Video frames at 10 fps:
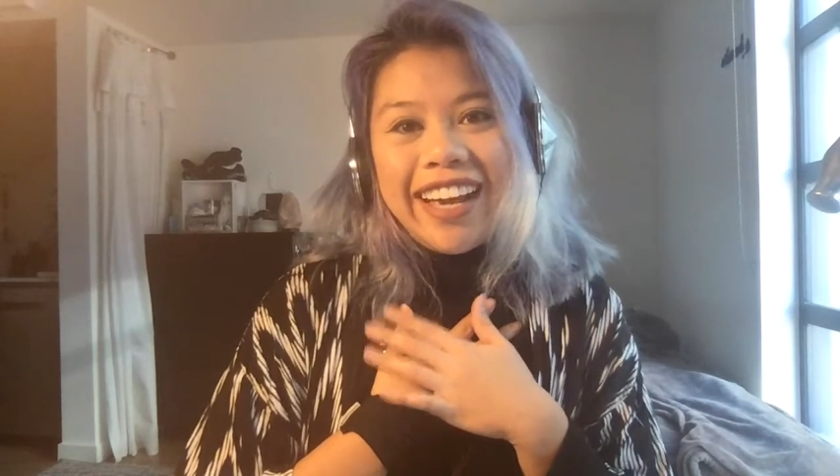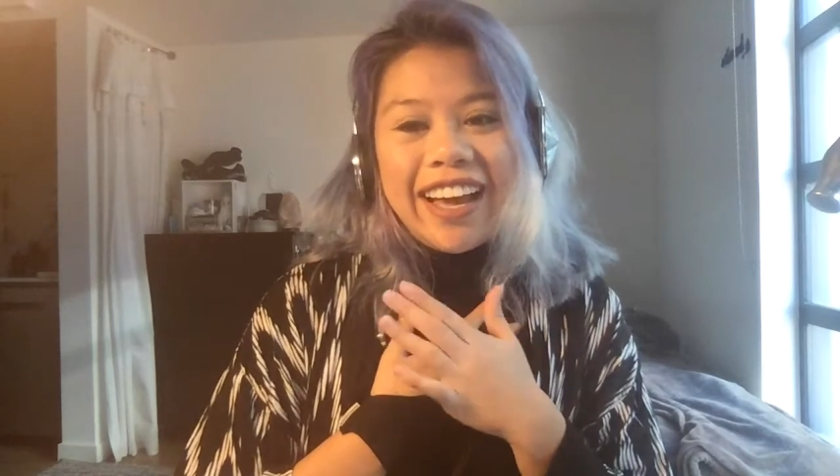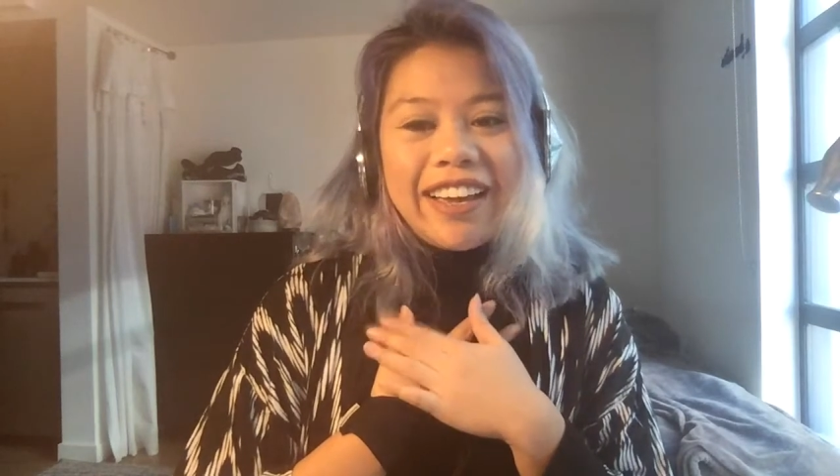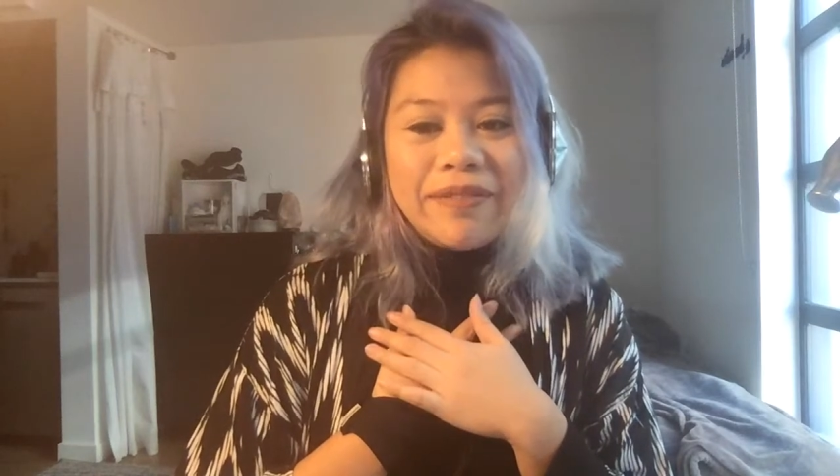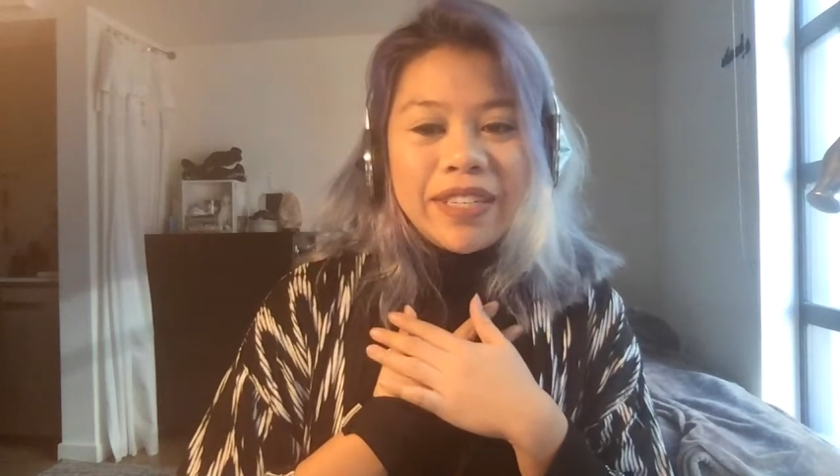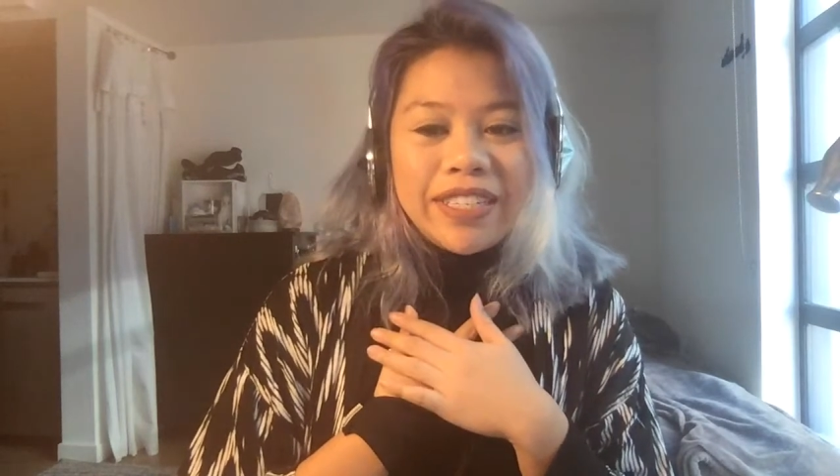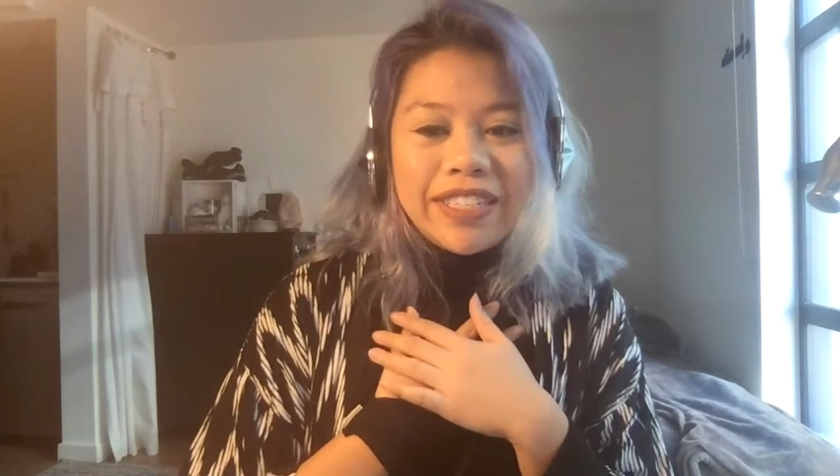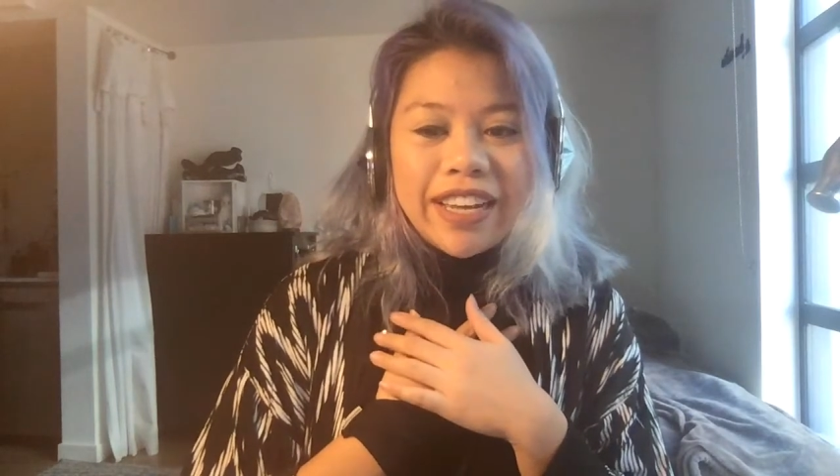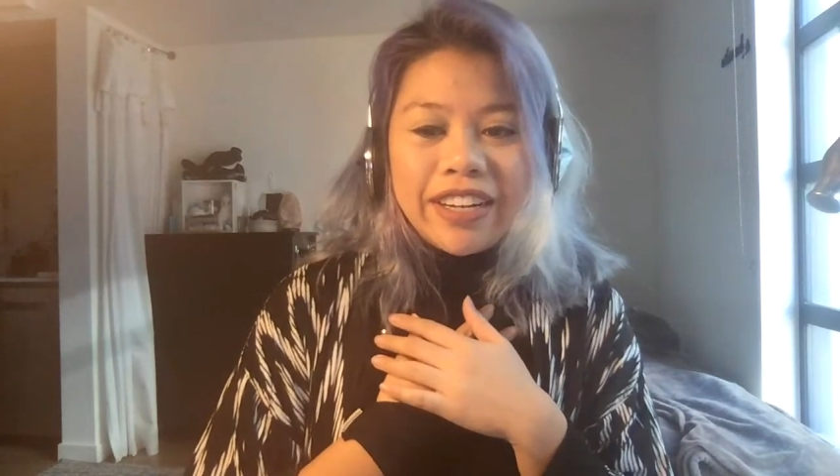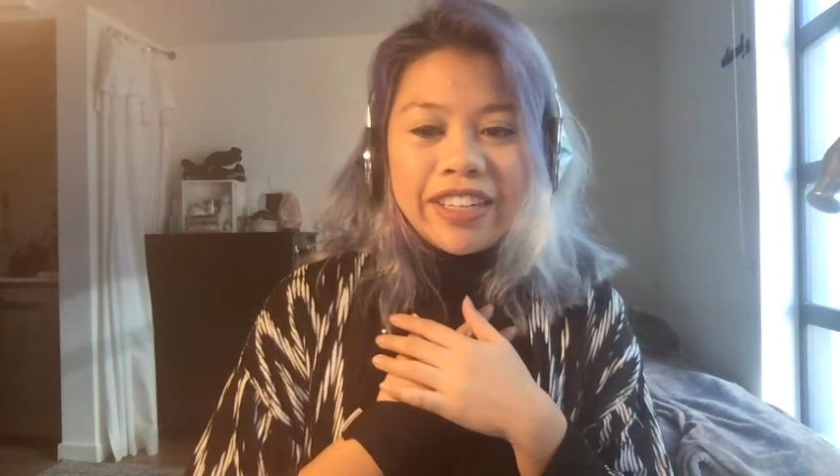I am a
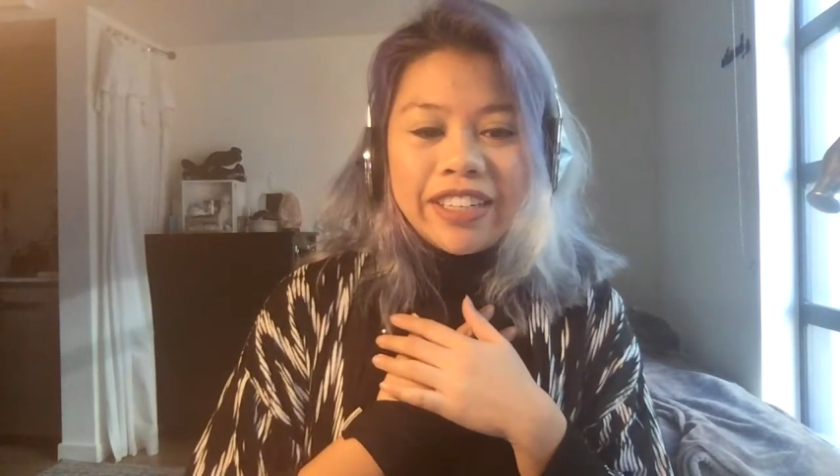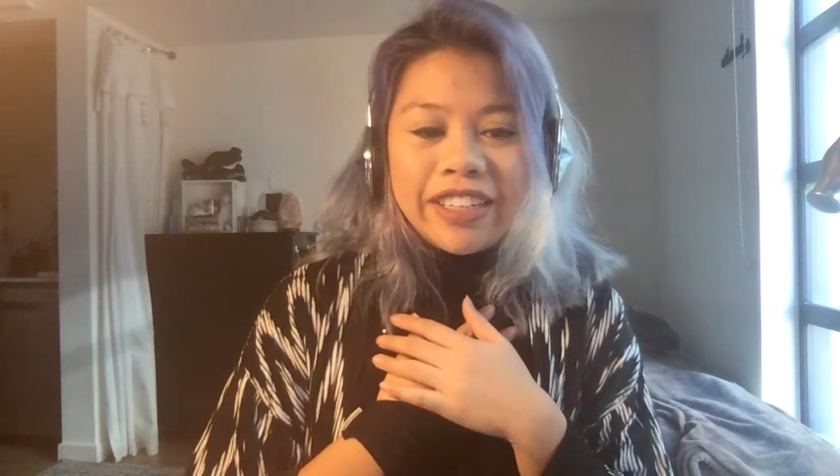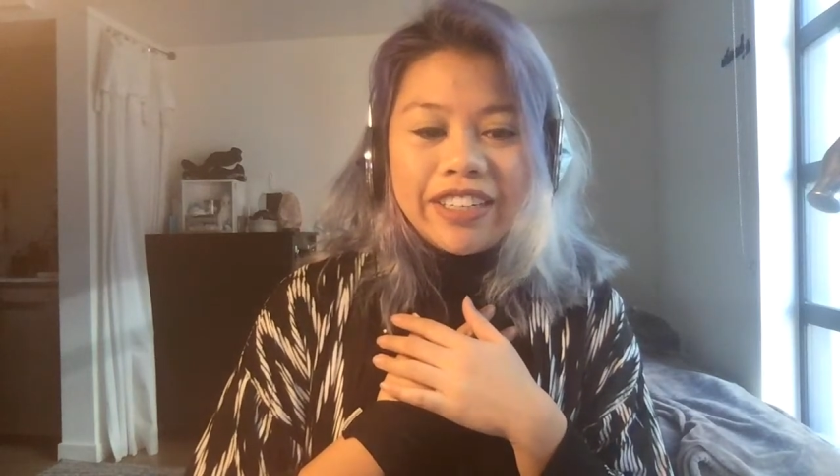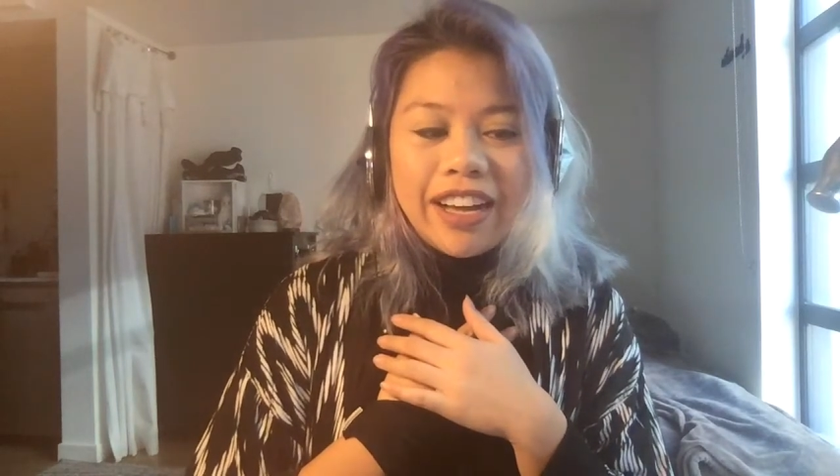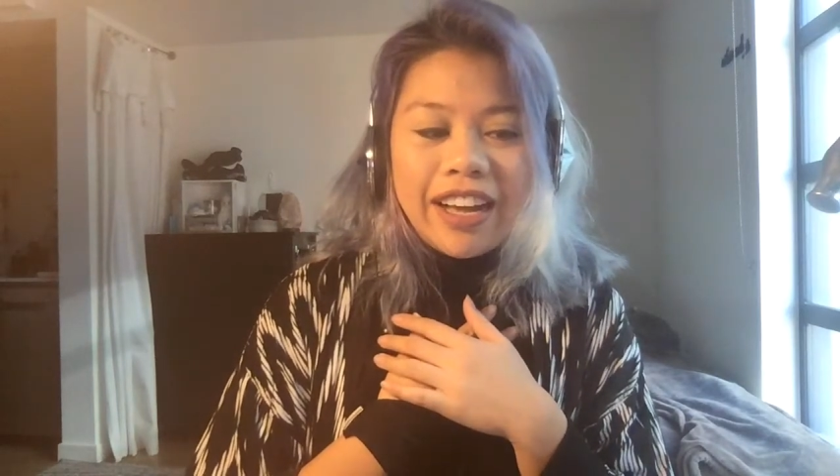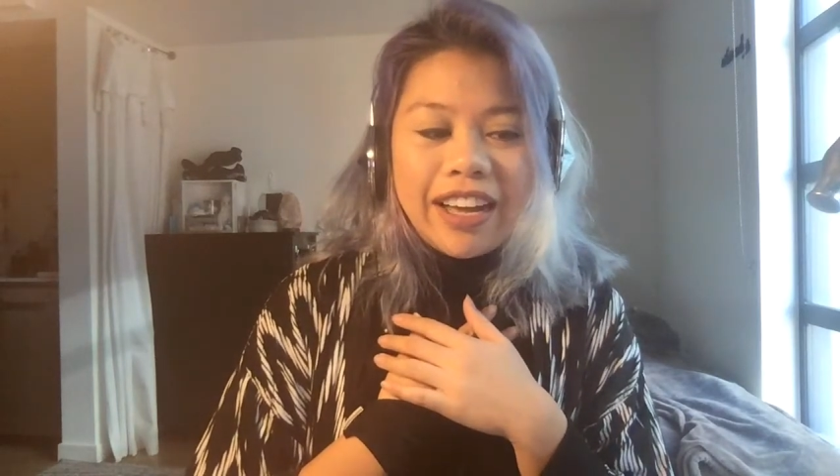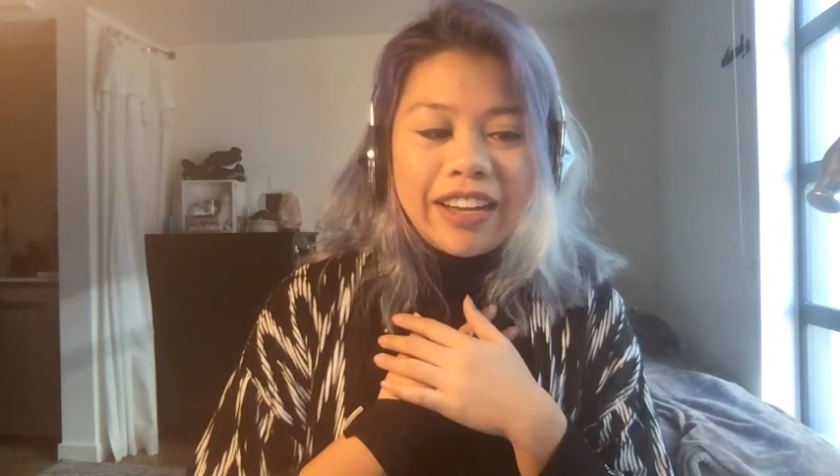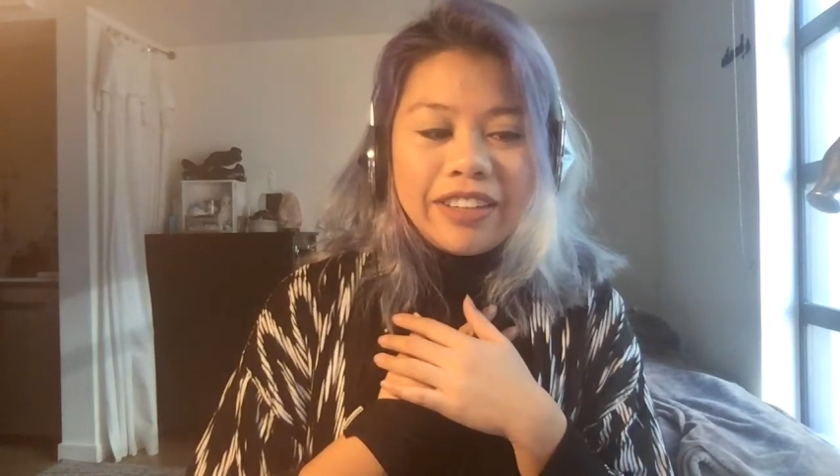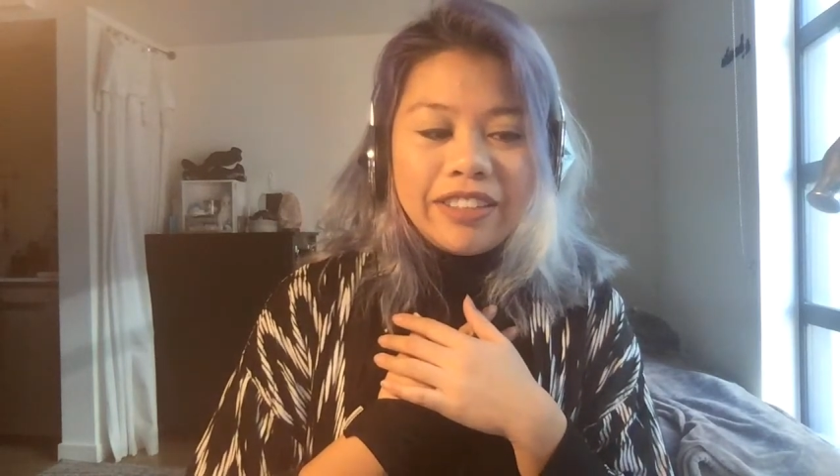designer. I